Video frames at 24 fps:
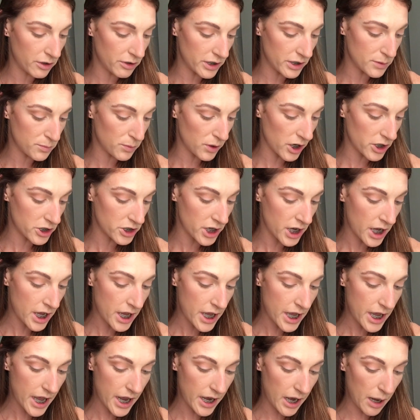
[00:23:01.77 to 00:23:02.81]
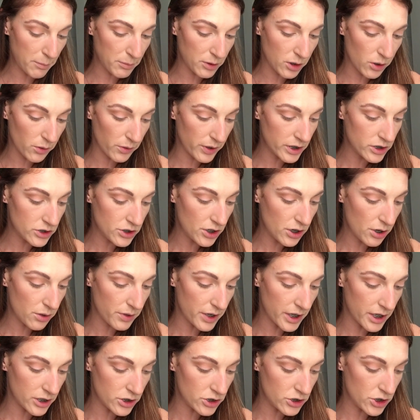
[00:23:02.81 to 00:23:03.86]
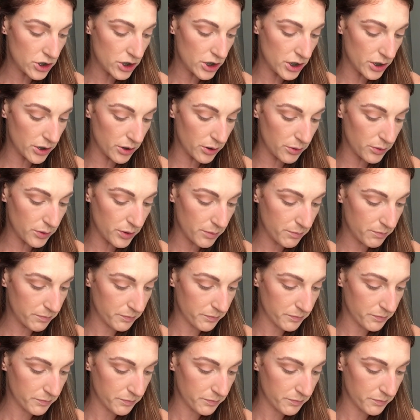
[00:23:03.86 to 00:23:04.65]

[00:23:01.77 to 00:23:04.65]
crease brush, and I'm going to go into